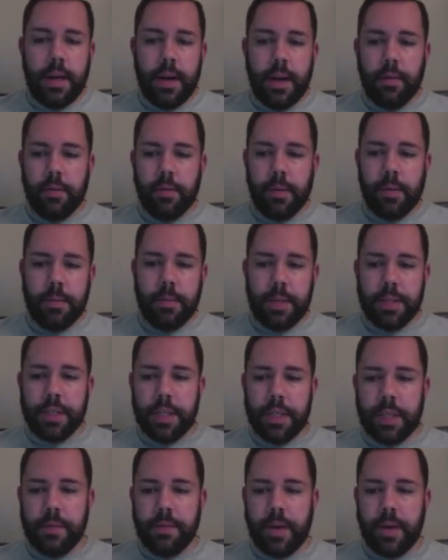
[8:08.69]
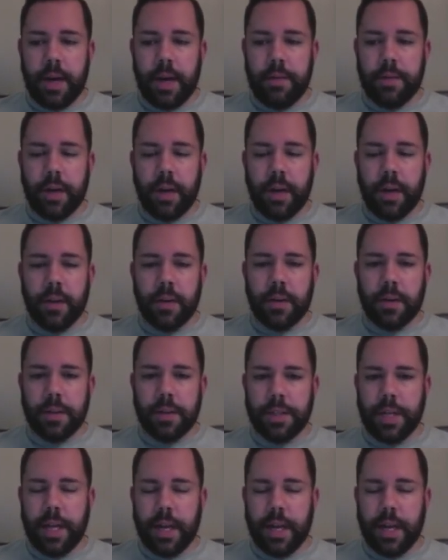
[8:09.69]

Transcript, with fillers: everybody pitched in $5,